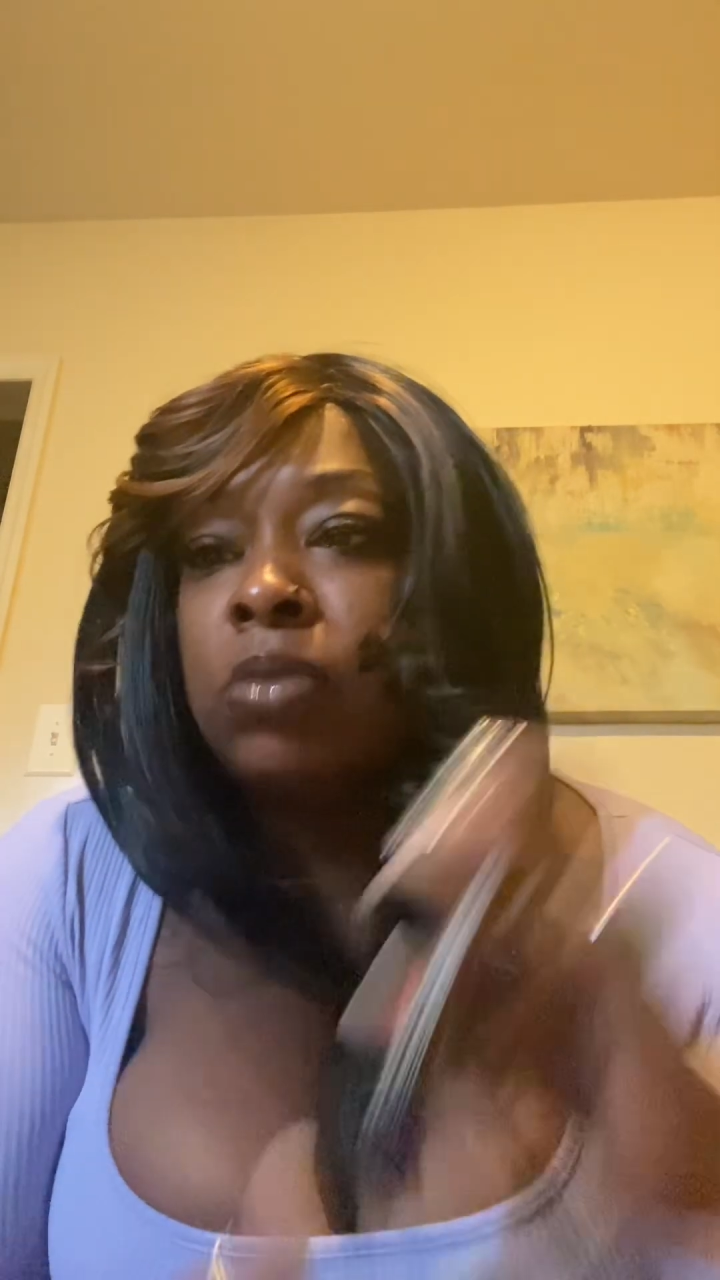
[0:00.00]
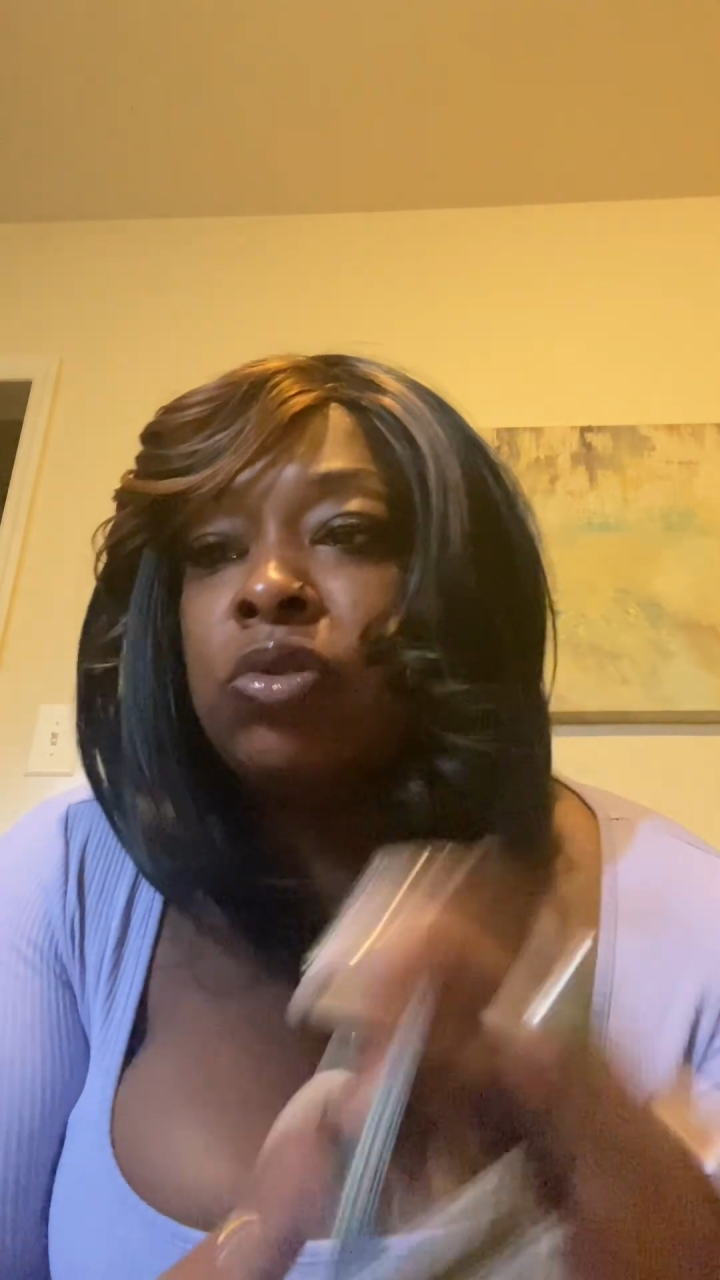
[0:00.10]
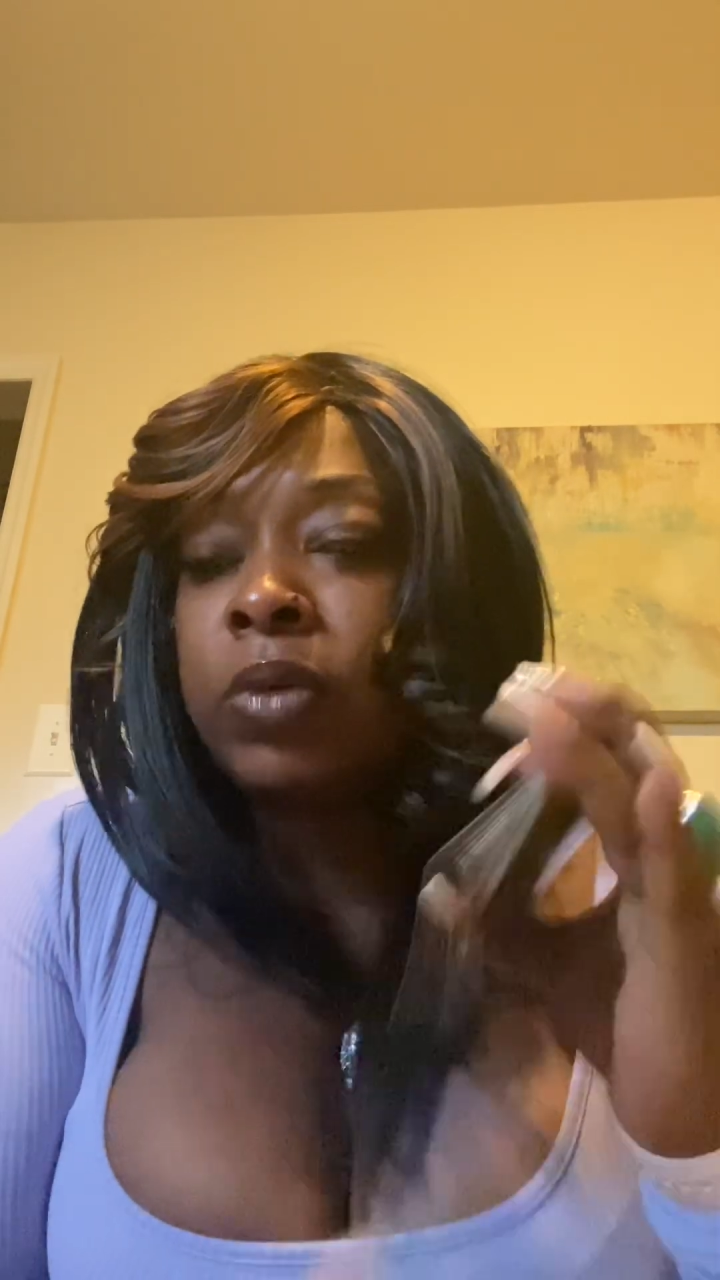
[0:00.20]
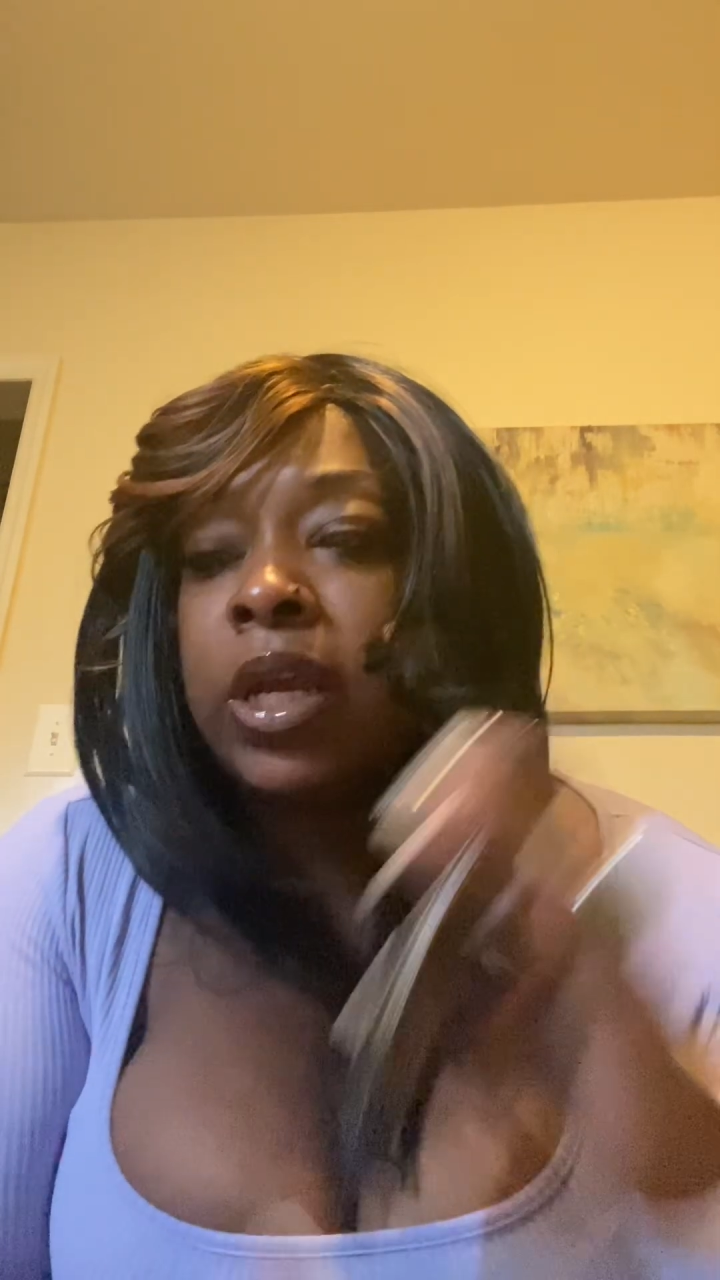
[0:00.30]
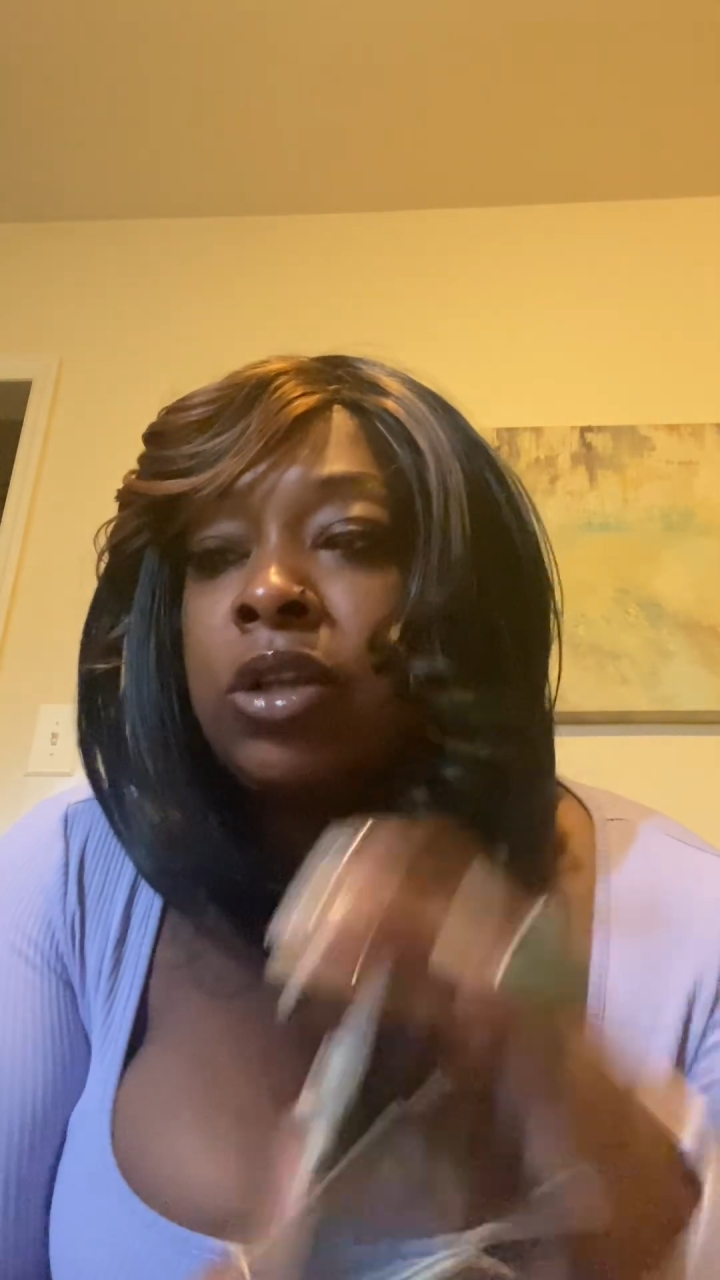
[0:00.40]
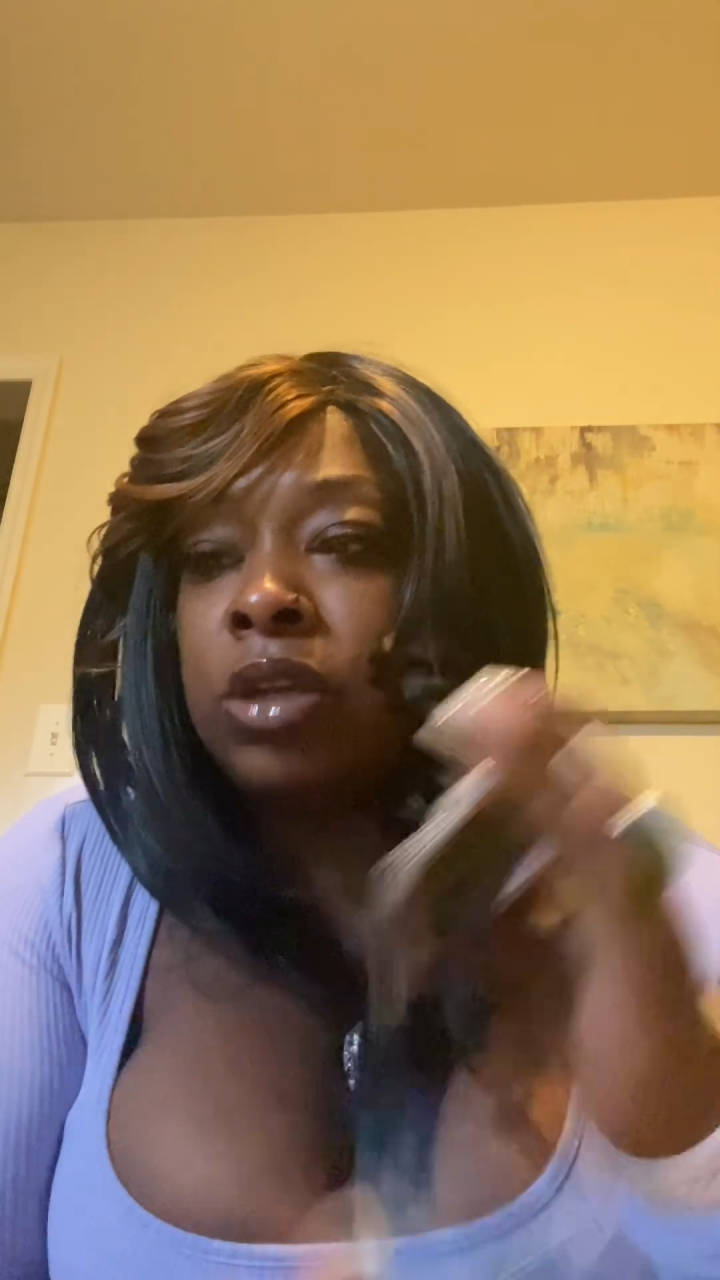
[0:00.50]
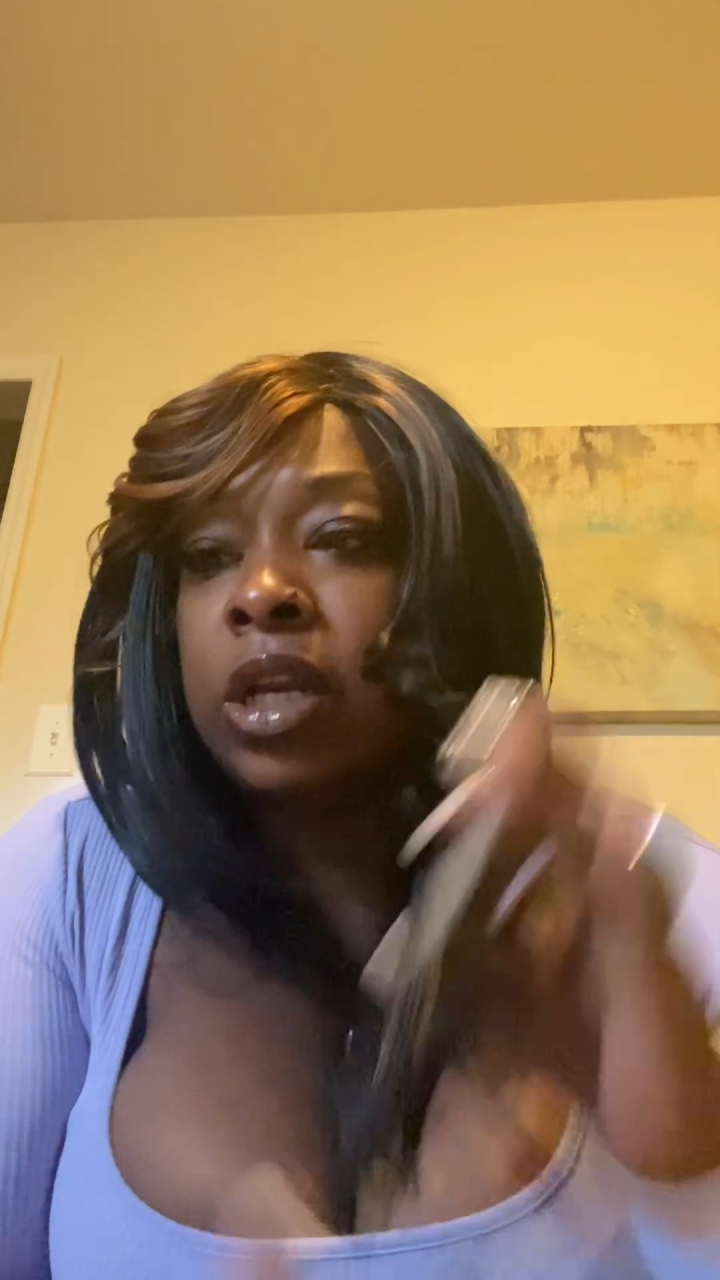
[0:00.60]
come to an end.